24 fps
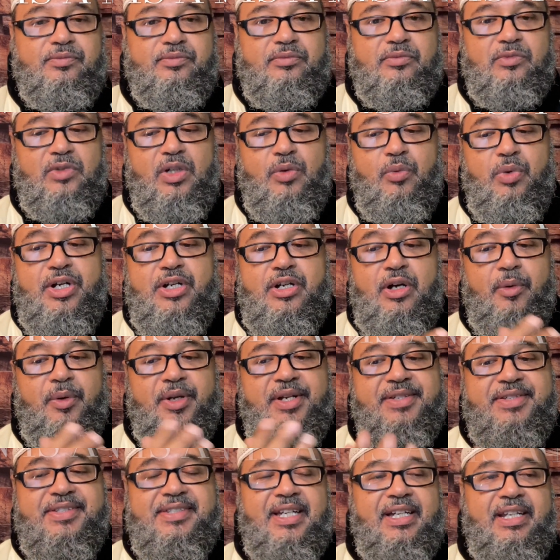We know what a
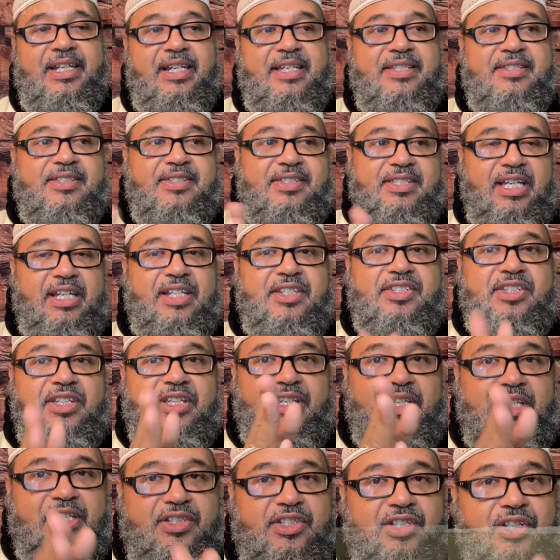son is. A son is a
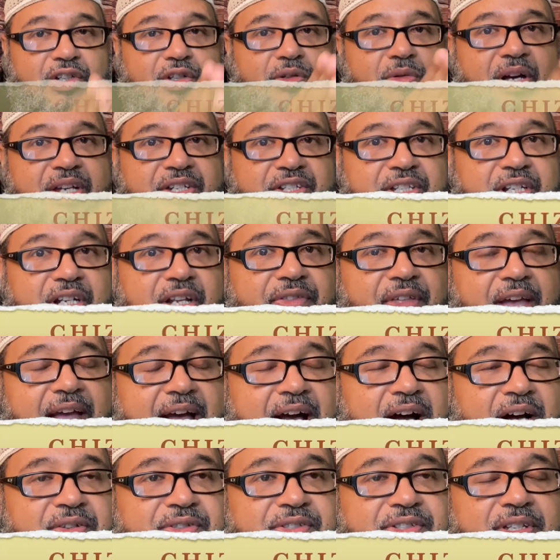continuation of the
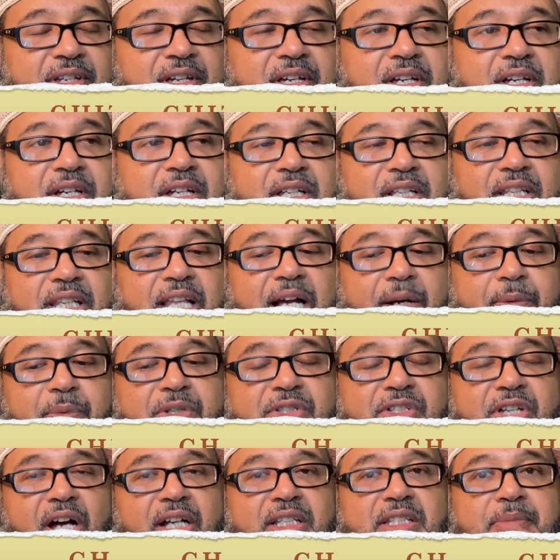house. like we
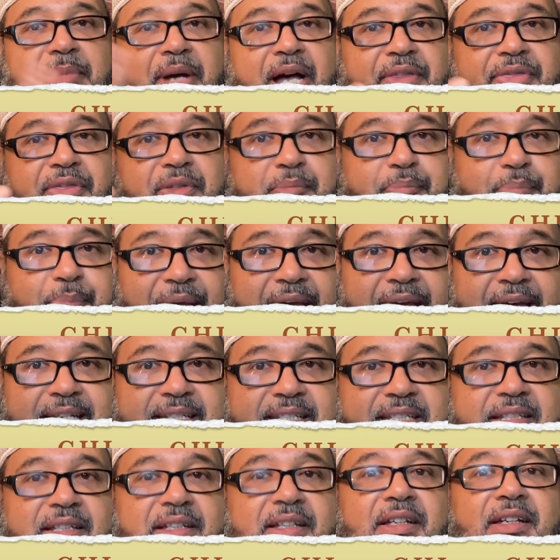talked about the
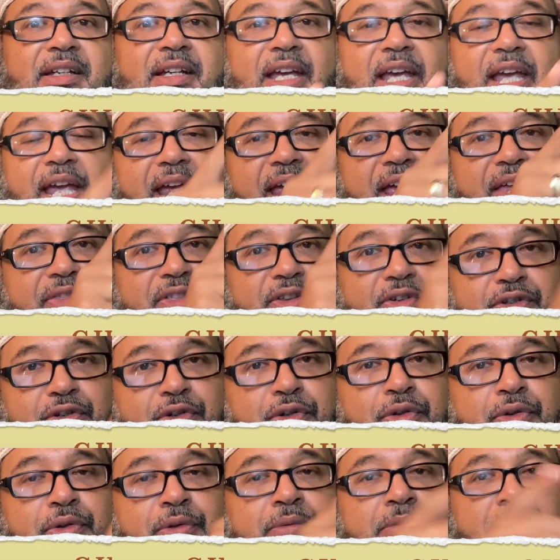bet and the
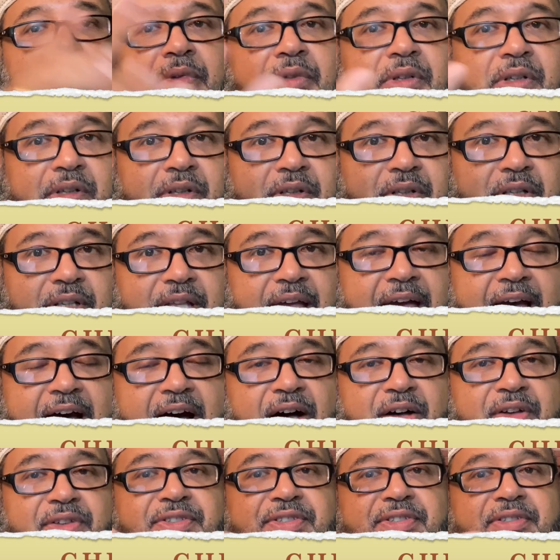noon,
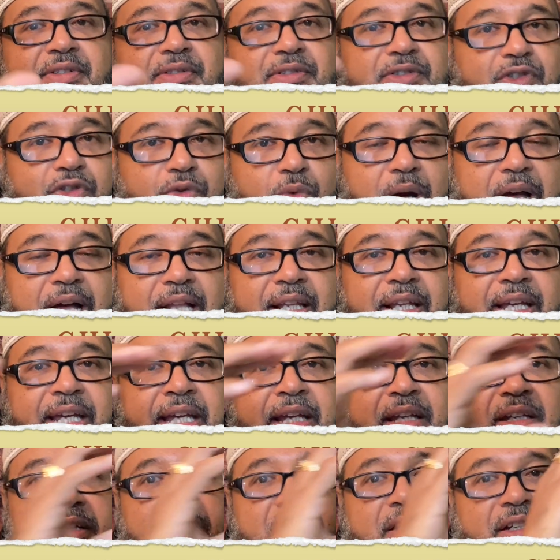house,
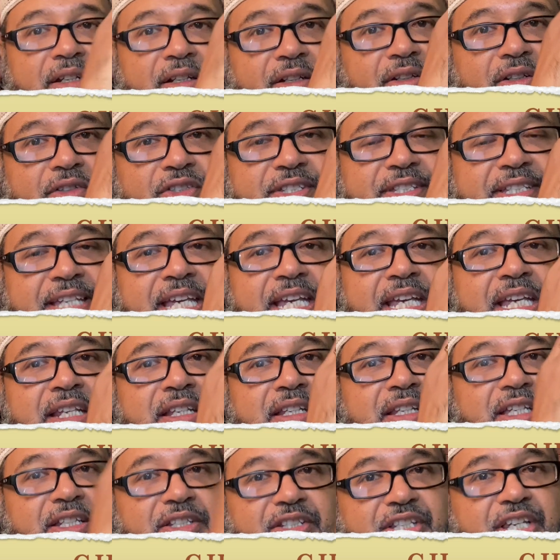dwelling,
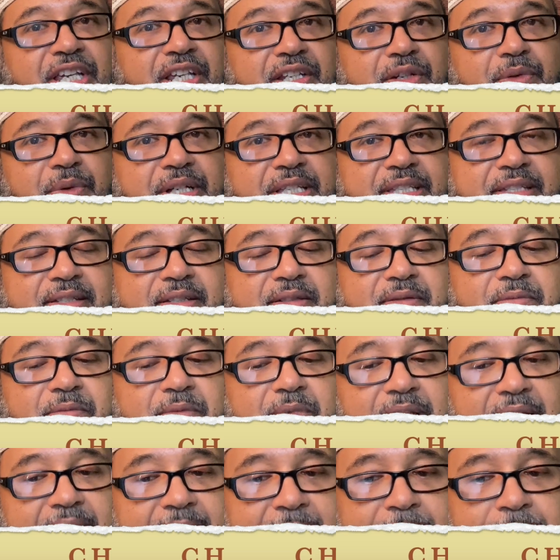seed, continuance,
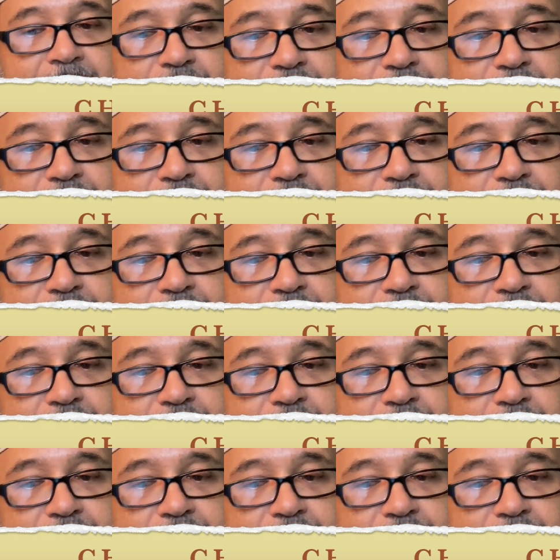okay?